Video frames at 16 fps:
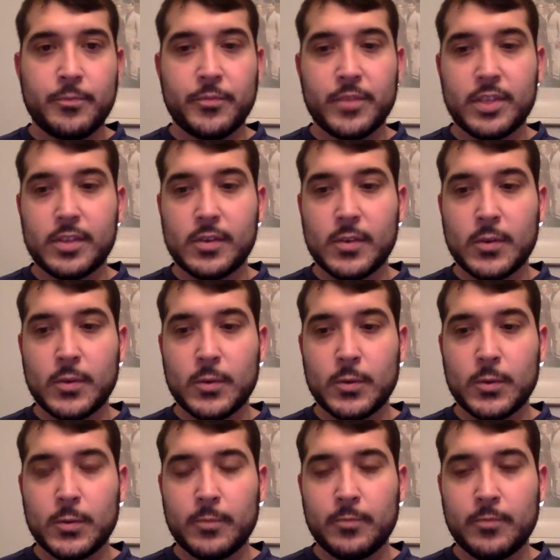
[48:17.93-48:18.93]

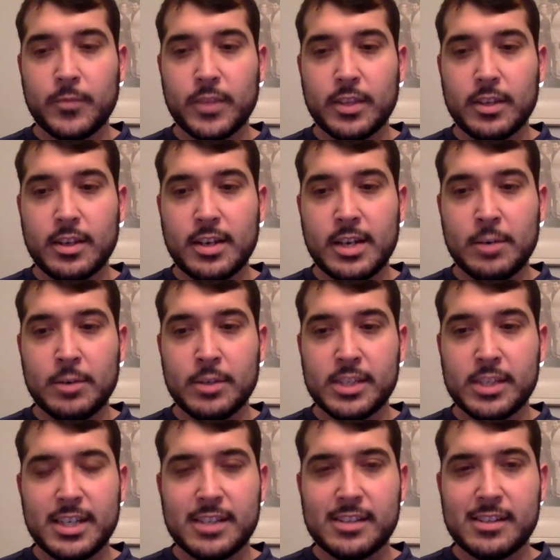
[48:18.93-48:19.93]
So I would
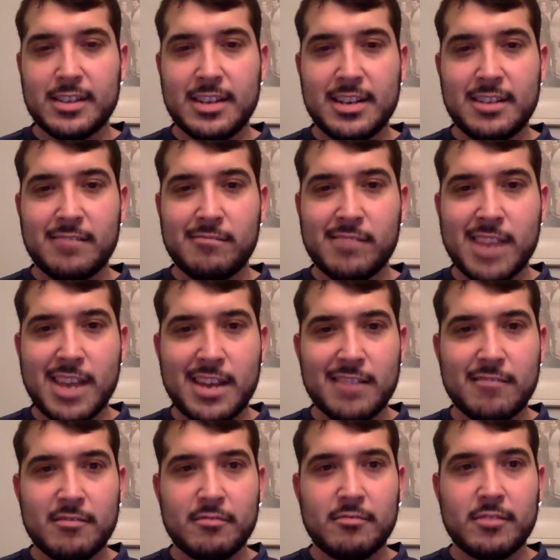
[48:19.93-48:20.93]
say it's
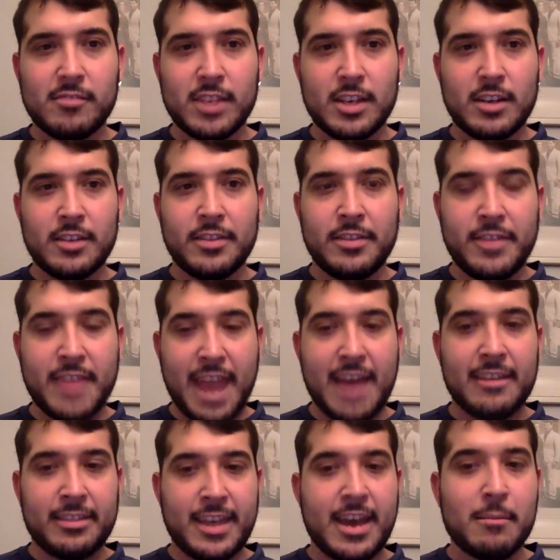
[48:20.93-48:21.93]
not
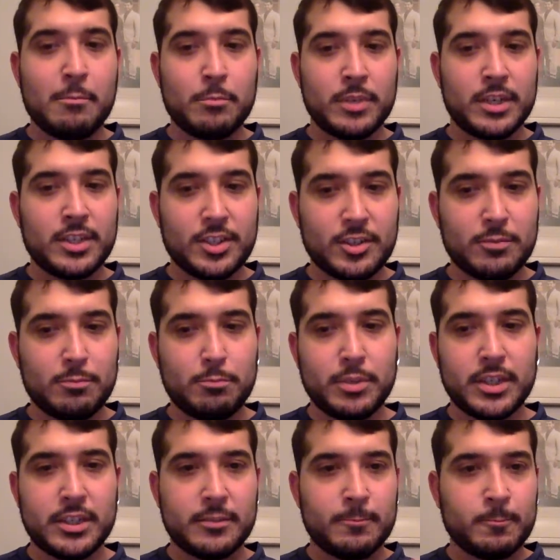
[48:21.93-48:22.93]
that much,
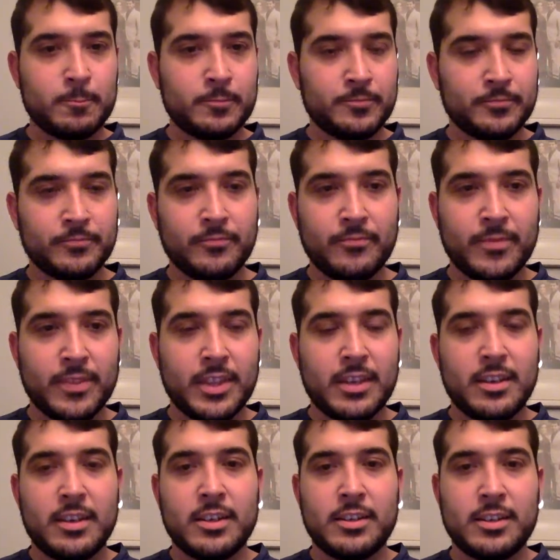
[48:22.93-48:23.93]
but
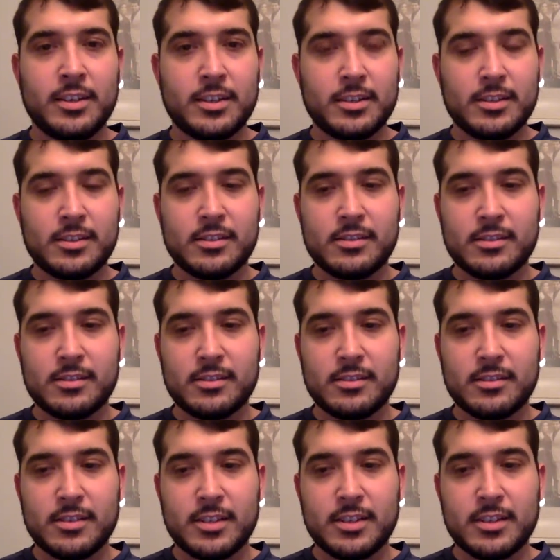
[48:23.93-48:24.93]
it
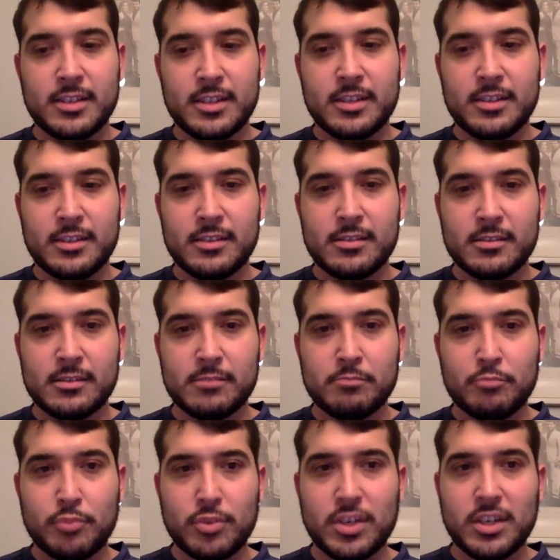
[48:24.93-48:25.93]
is
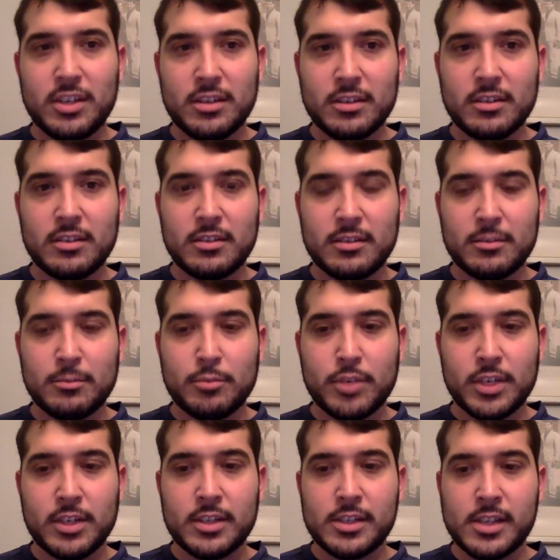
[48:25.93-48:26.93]
pretty
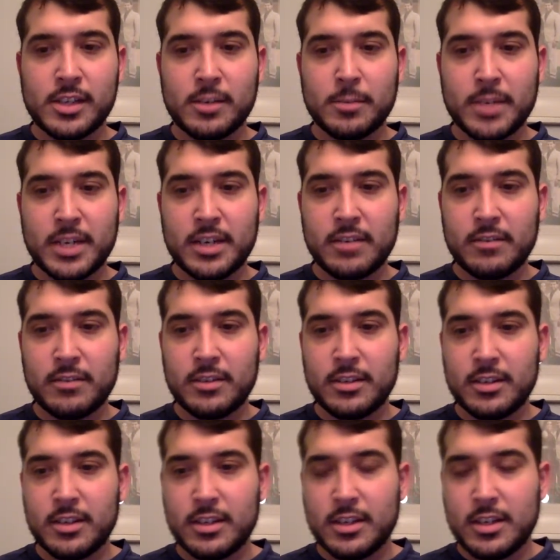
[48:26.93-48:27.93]
good setup I have.
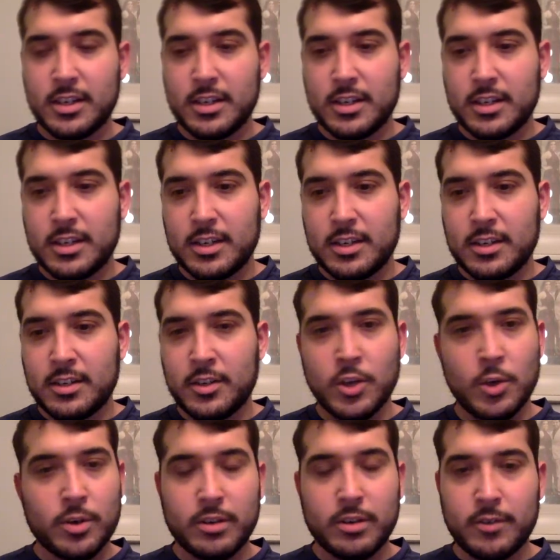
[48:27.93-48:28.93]

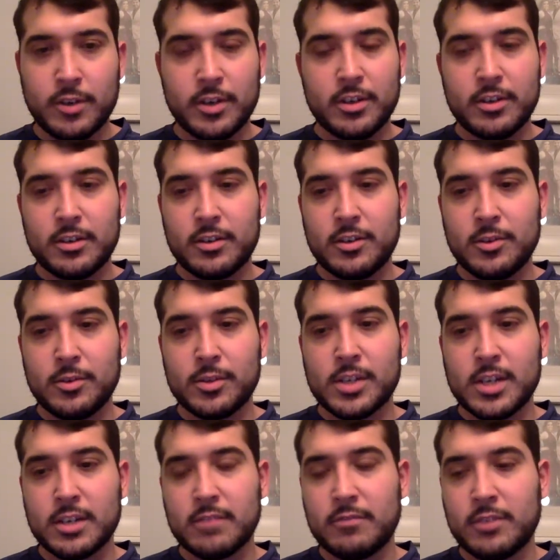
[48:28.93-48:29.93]
No converter, no
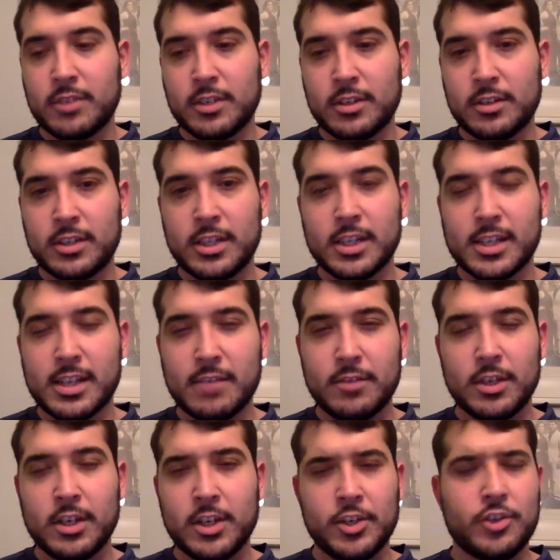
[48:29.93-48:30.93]
stock converter. It does have
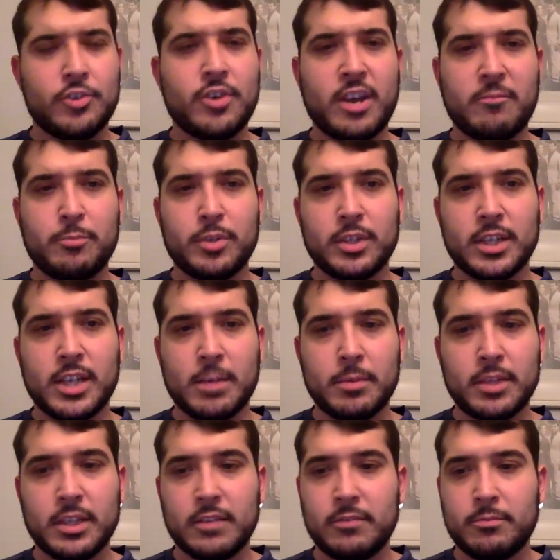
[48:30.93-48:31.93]
the underdrive pulley, I
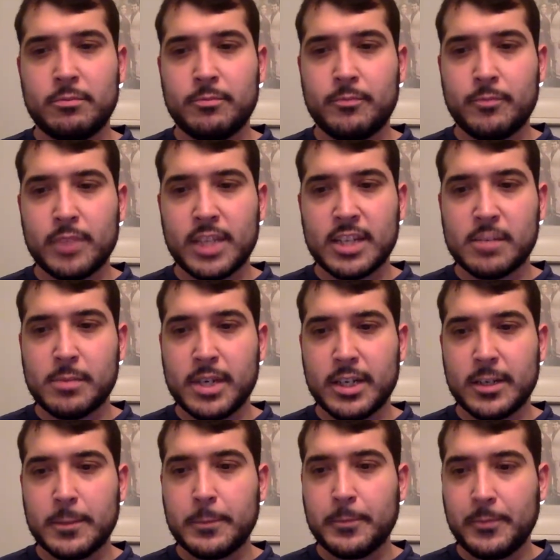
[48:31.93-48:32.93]
believe, but that's about
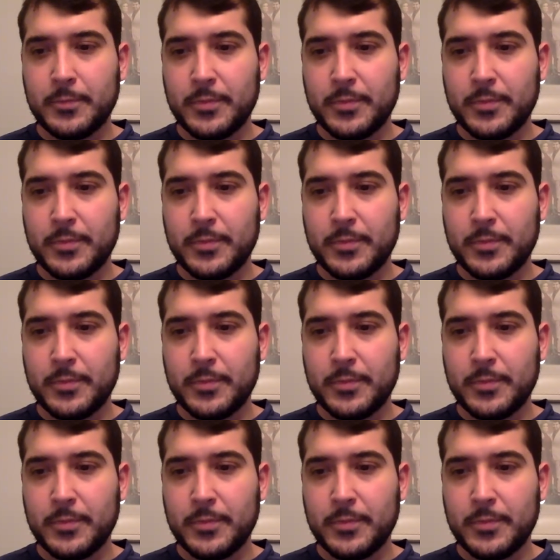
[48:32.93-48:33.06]
it.